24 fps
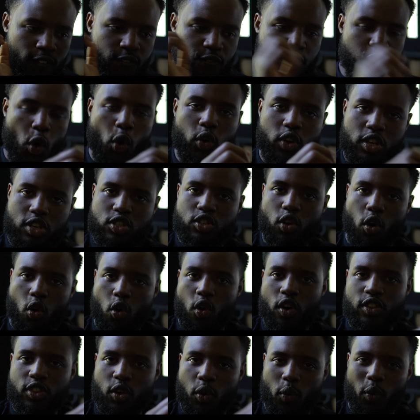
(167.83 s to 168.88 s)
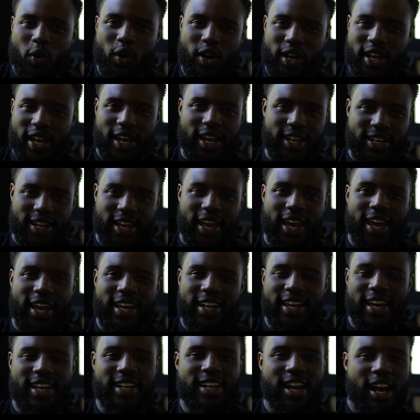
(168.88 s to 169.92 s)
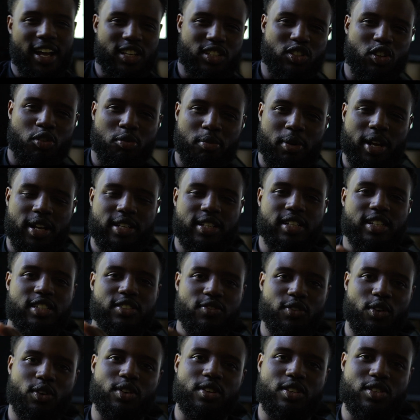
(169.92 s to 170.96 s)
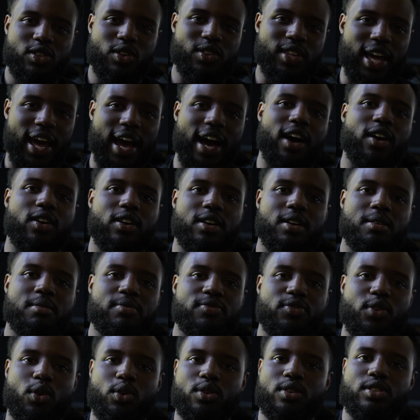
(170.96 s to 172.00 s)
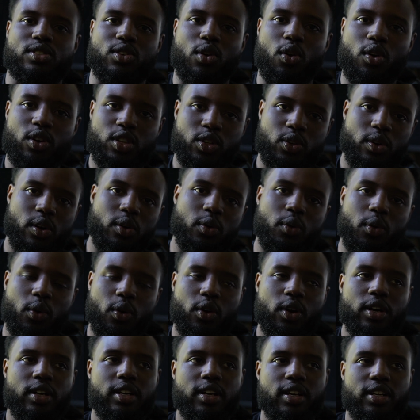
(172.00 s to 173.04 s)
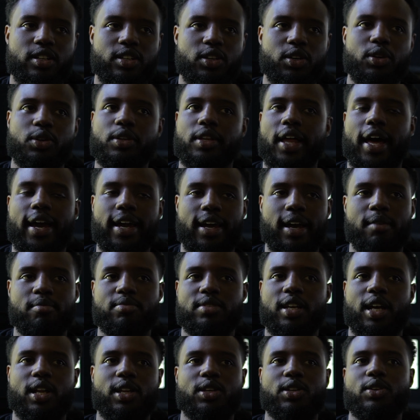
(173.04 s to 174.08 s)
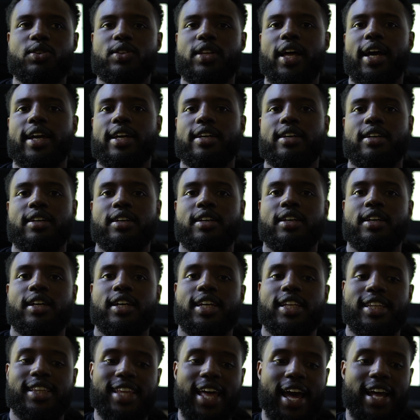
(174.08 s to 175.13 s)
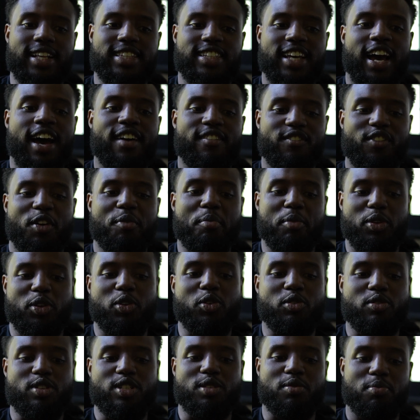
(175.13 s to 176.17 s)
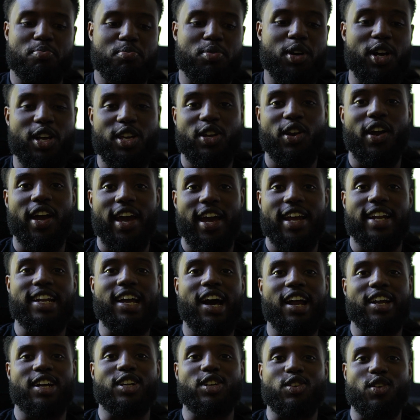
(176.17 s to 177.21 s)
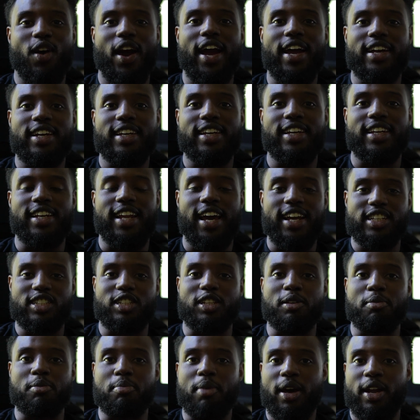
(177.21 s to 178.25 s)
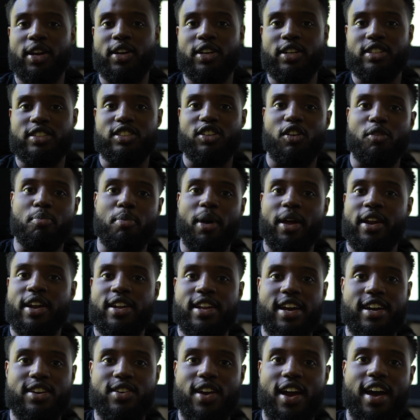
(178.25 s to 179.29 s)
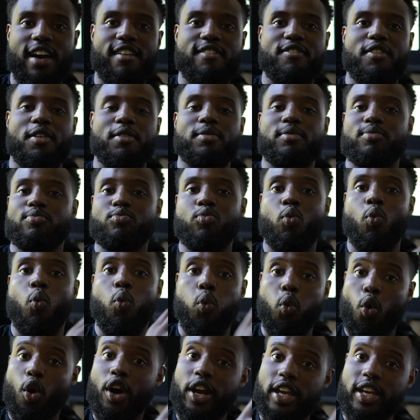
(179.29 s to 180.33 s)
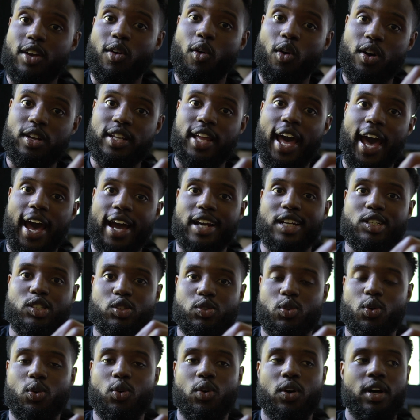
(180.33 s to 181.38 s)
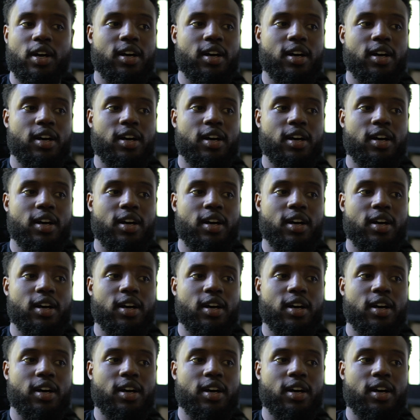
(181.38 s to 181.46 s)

focus on the work at hand and not so much as focus on the outcome, focus on the reward, dude. Like, I'm telling you, like, that time frame of you just putting your head down and grinding and actually bettering yourself, bettering that craft of working on the actual